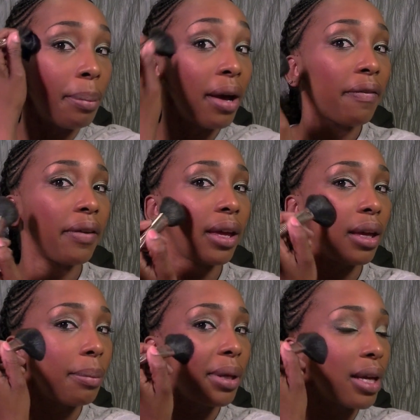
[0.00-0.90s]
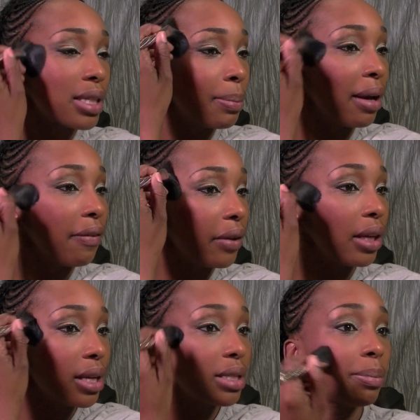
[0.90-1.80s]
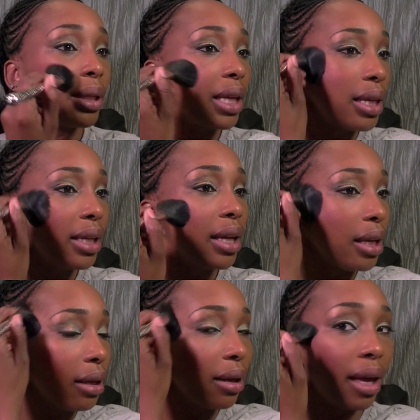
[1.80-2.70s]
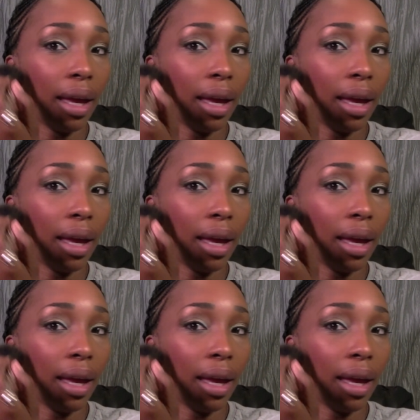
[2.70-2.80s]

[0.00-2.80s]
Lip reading: buffing because buffing is blending,